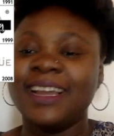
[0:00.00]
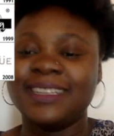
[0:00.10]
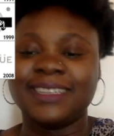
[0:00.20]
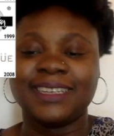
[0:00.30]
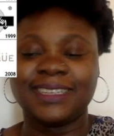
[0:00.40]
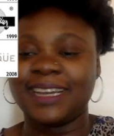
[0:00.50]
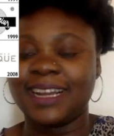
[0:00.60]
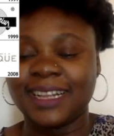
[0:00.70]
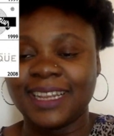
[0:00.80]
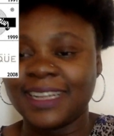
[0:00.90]
it's
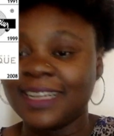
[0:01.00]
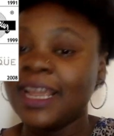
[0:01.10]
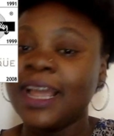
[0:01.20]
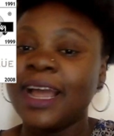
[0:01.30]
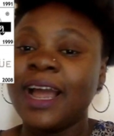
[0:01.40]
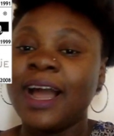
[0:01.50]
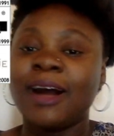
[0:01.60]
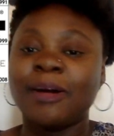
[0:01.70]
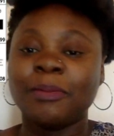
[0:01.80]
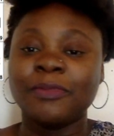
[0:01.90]
Italian.
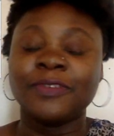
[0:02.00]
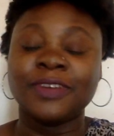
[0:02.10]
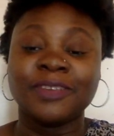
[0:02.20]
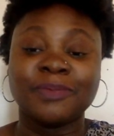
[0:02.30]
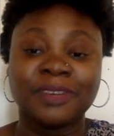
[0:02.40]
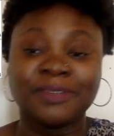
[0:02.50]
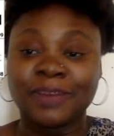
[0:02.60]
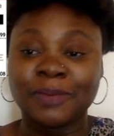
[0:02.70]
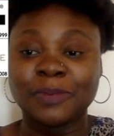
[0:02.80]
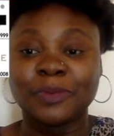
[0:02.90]
Forgive me if
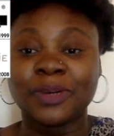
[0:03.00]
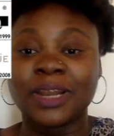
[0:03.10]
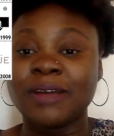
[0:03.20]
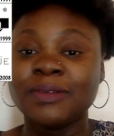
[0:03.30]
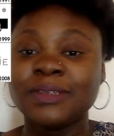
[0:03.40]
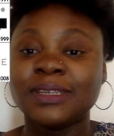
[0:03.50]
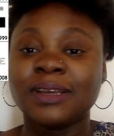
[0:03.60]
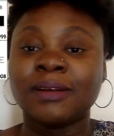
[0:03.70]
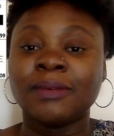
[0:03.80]
I mispronounce.